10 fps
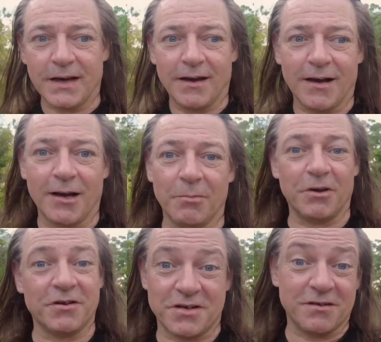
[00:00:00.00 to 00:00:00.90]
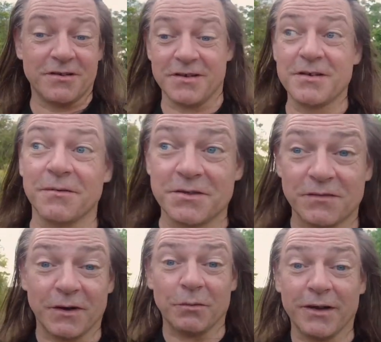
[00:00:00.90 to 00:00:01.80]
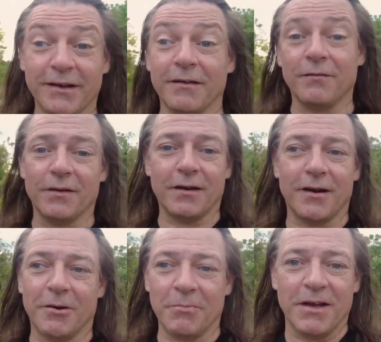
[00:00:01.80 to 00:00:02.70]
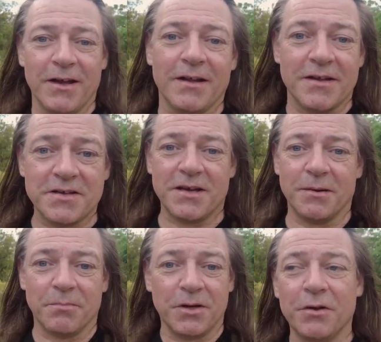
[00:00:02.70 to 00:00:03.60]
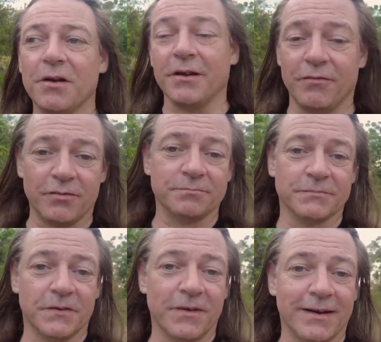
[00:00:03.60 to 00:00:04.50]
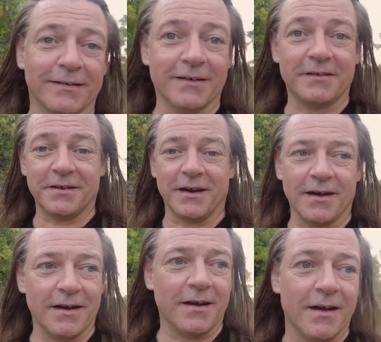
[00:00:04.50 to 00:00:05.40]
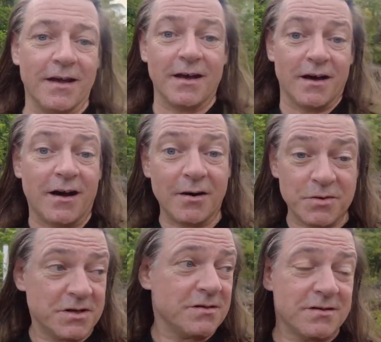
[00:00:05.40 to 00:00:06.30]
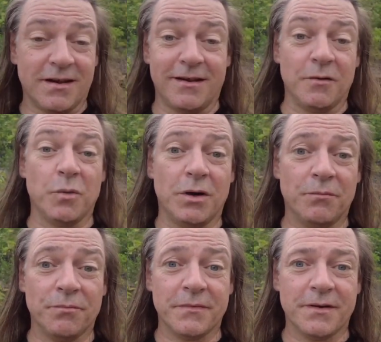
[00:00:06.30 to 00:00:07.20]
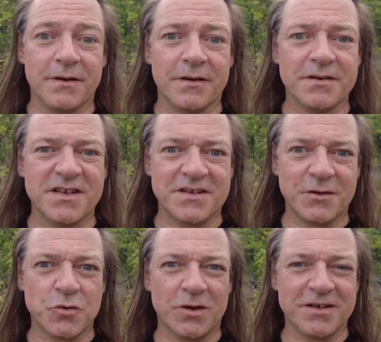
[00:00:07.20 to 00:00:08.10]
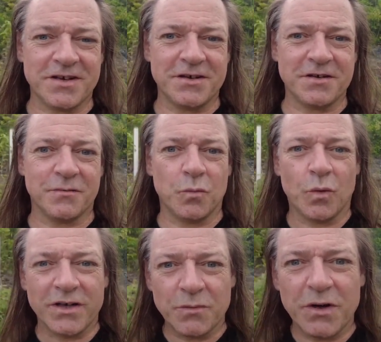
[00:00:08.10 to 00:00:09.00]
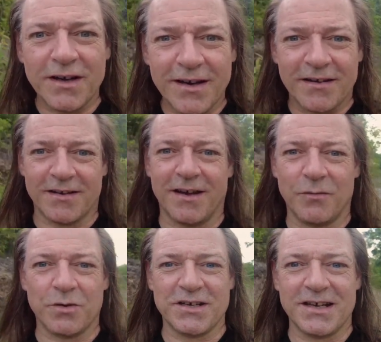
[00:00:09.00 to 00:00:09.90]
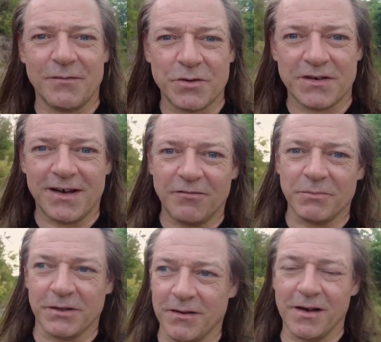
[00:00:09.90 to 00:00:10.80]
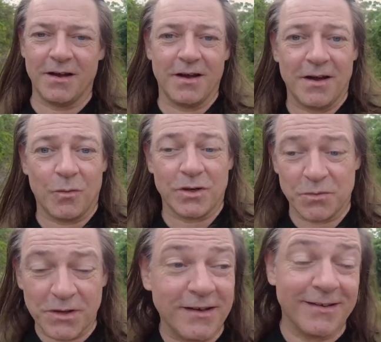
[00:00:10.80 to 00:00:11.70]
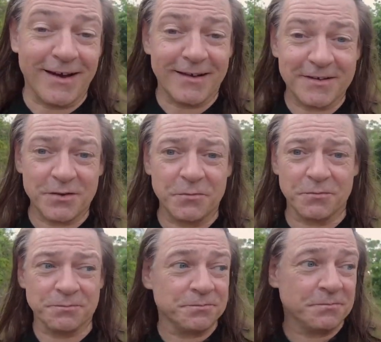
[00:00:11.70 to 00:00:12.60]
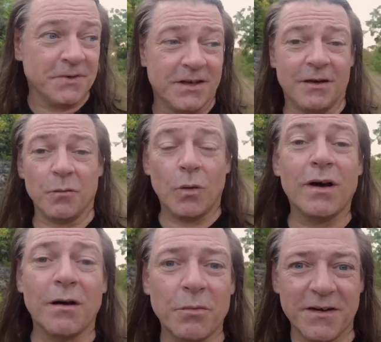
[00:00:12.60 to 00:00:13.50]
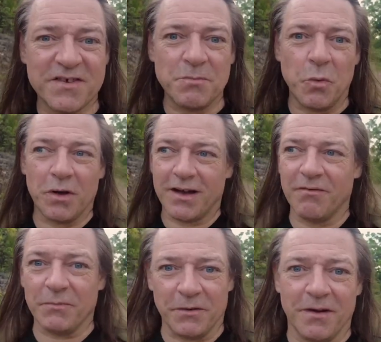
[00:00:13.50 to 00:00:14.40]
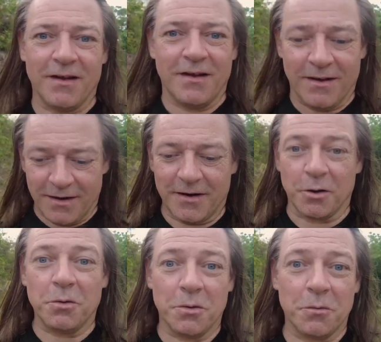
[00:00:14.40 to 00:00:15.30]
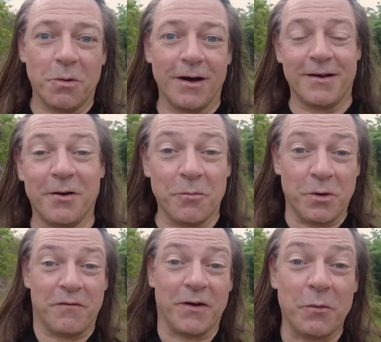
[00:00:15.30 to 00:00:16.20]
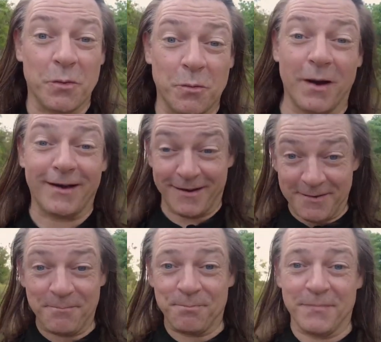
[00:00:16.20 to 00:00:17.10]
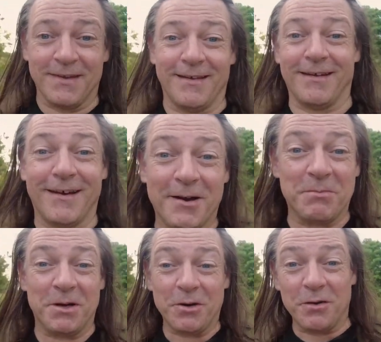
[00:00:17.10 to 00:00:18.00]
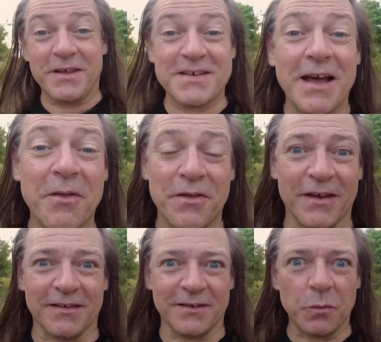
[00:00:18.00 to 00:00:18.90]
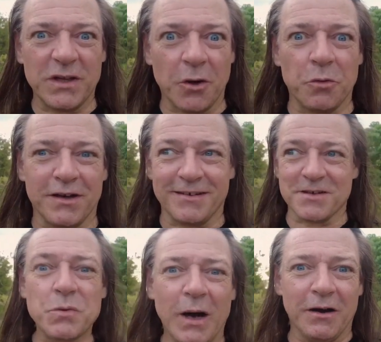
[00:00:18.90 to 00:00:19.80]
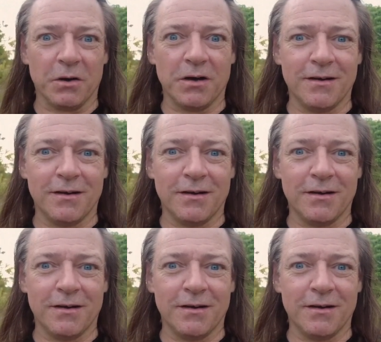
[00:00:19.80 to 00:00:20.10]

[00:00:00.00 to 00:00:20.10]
and I decided to vote Leave, this came purely from the fact that I was thinking, well, decentralisation, why do we need to have all these levels of government? Why do we need that at all? You know, why can't we have smaller government? You know, why can't we vote away a lot of these other things that we don't need as well?